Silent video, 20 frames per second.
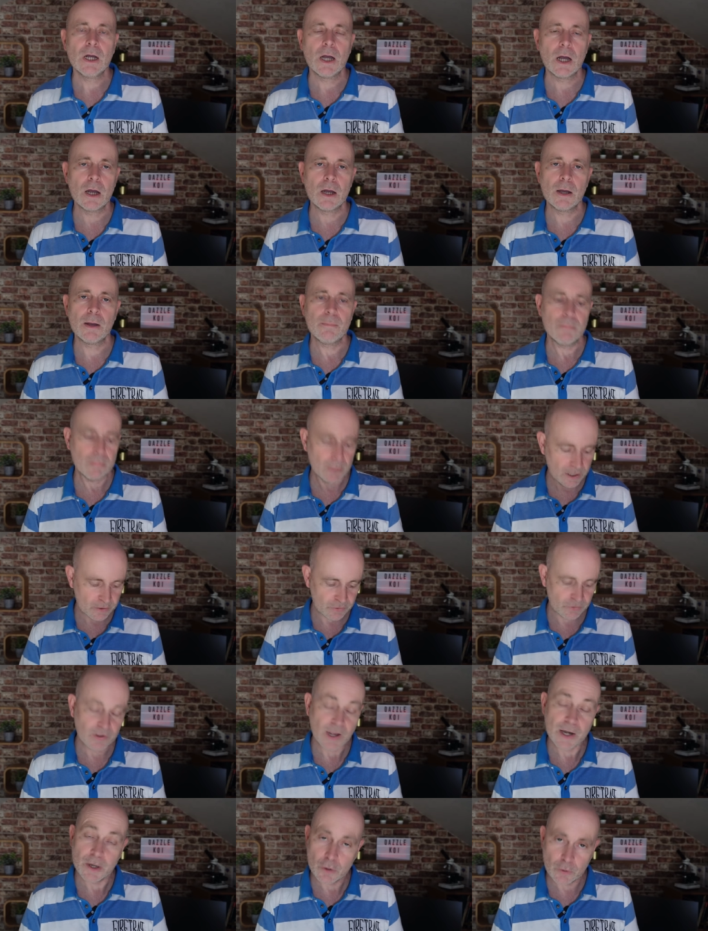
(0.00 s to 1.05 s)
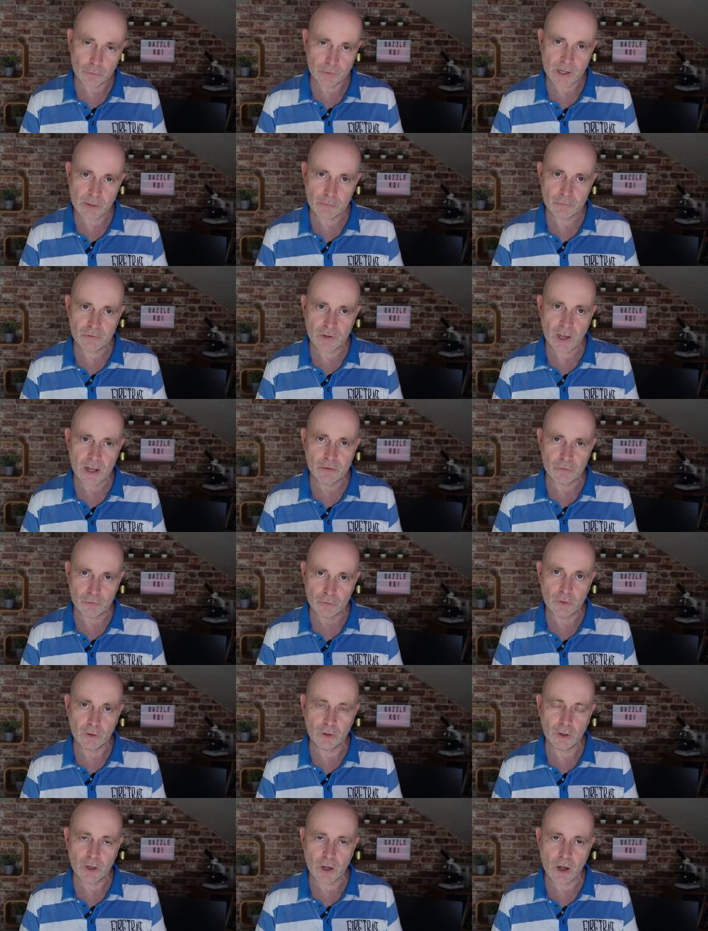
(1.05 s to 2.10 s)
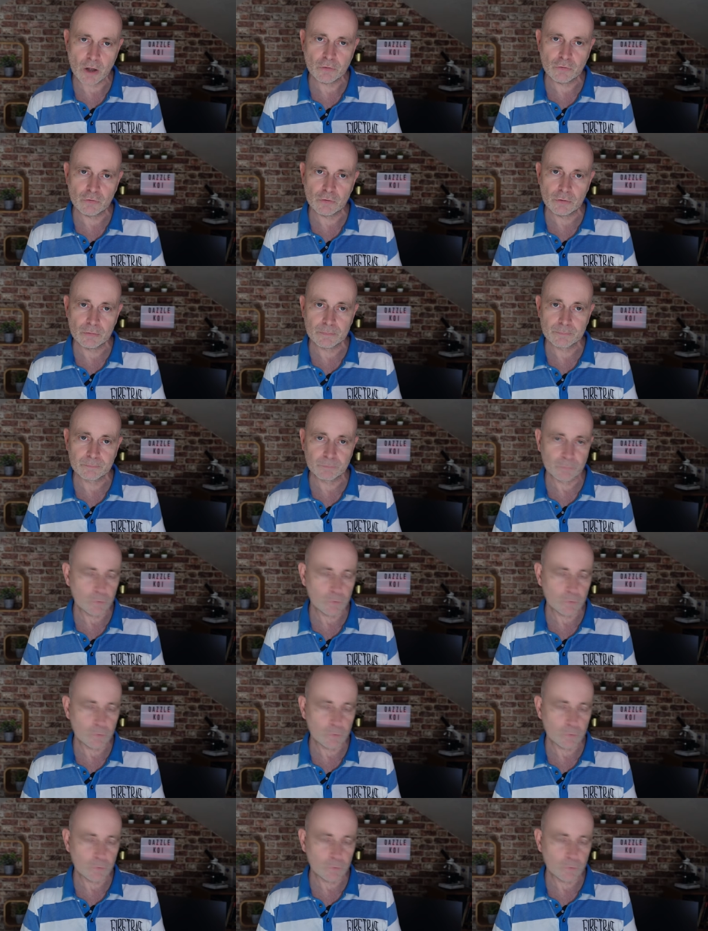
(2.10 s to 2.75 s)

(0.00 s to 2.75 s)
As I say, no downsides other than cost.